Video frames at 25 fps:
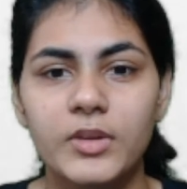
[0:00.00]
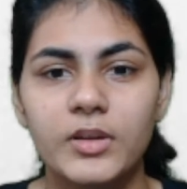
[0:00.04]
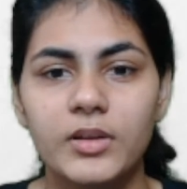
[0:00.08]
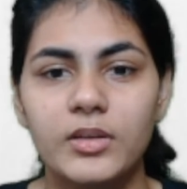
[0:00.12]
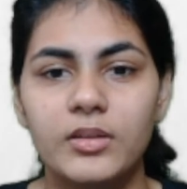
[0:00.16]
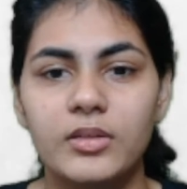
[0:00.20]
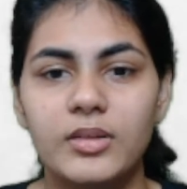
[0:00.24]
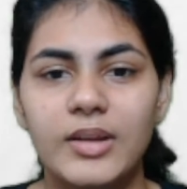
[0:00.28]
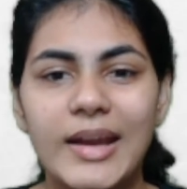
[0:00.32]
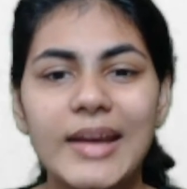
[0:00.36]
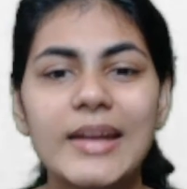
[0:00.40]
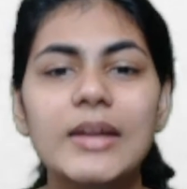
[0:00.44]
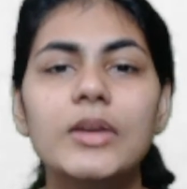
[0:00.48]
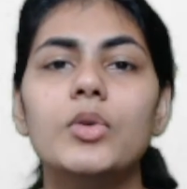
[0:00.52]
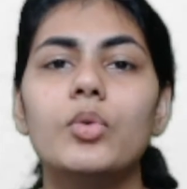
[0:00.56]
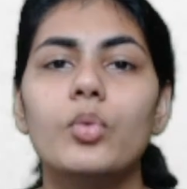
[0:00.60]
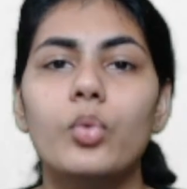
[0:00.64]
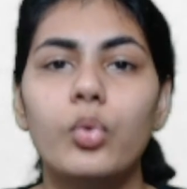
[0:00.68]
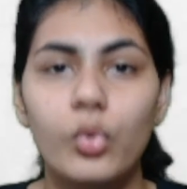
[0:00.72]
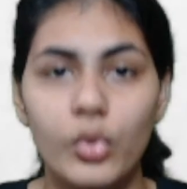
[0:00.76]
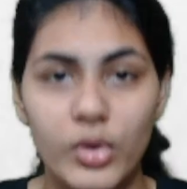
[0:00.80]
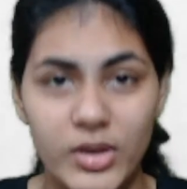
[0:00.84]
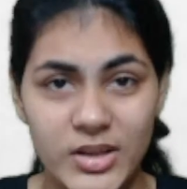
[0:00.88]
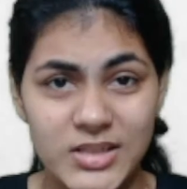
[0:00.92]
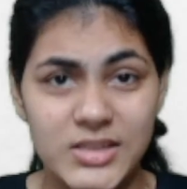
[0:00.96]
right?
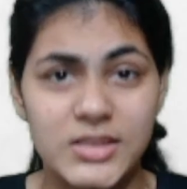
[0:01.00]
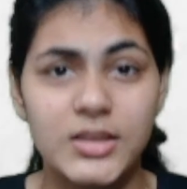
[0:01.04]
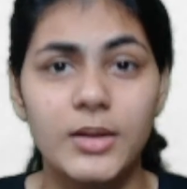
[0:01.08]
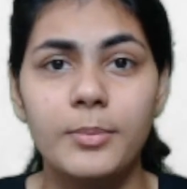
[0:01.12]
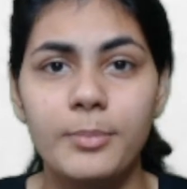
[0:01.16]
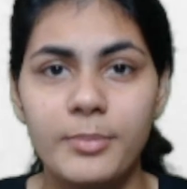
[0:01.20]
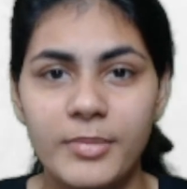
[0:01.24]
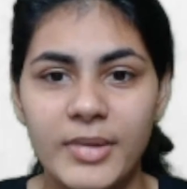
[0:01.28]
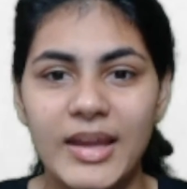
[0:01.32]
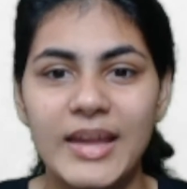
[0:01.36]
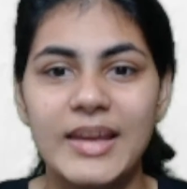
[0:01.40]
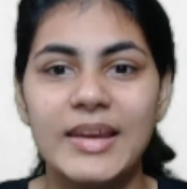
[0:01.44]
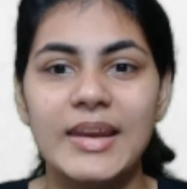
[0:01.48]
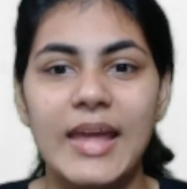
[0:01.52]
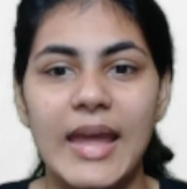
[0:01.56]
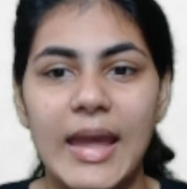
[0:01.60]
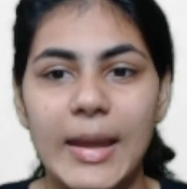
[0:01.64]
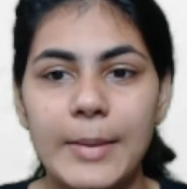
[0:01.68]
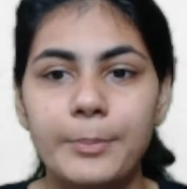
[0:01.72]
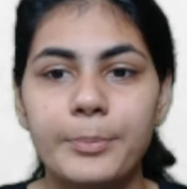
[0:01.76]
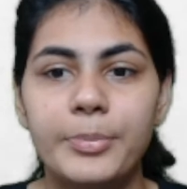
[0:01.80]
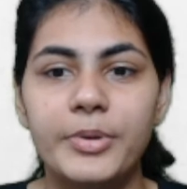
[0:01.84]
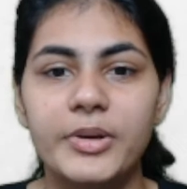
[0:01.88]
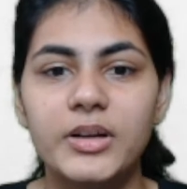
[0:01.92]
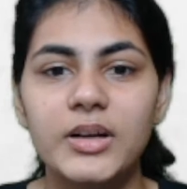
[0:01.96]
Who is the main
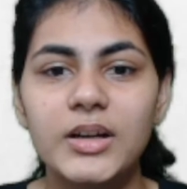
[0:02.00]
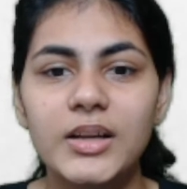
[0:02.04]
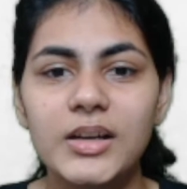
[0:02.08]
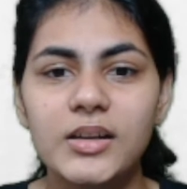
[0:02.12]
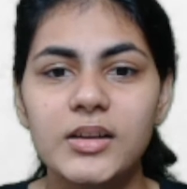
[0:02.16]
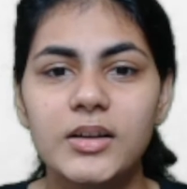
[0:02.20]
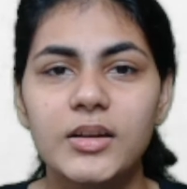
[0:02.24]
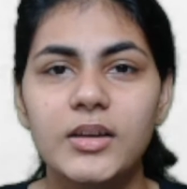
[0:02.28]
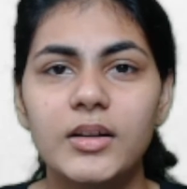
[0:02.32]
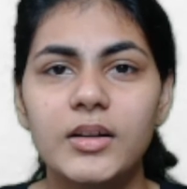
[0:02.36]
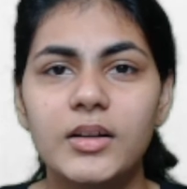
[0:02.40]
emperor.